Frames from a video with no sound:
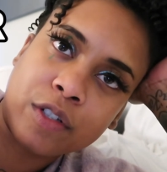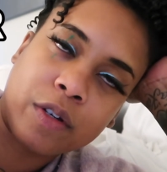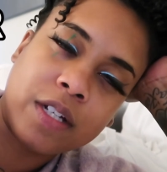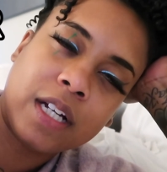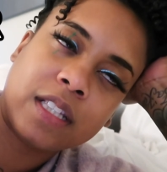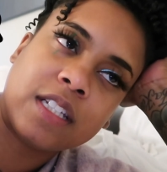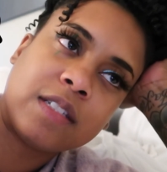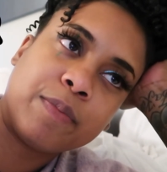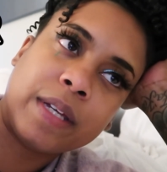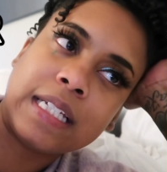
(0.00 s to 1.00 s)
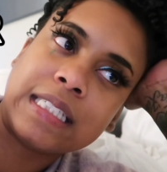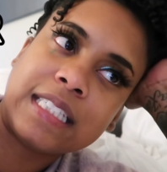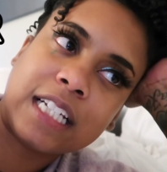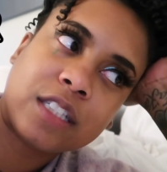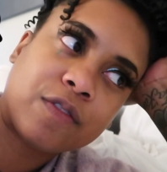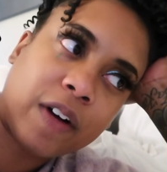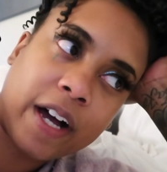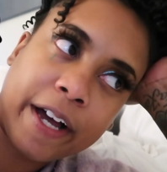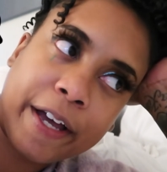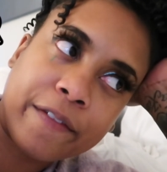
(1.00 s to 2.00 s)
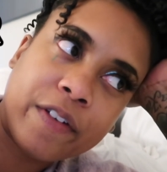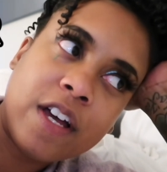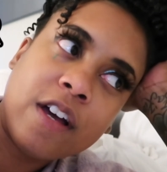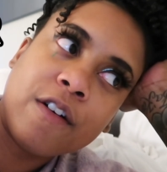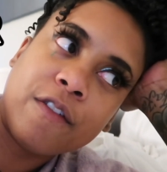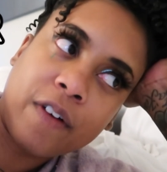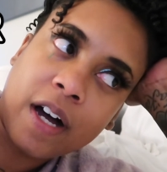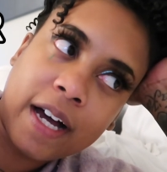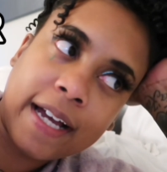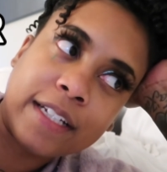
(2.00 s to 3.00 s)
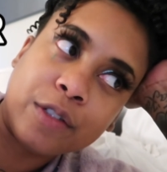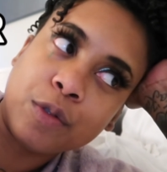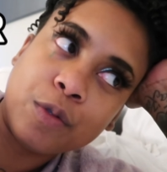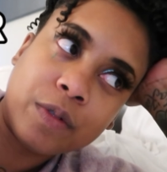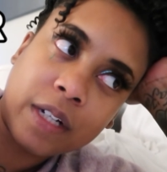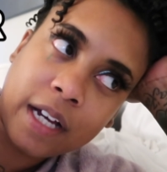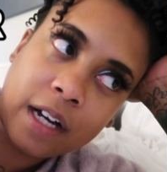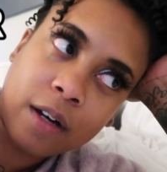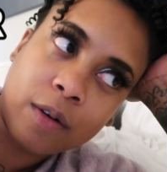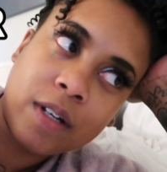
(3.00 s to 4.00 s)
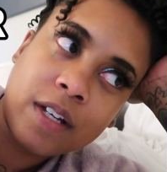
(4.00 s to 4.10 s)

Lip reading: So he's like this big 6'5" fine dude now.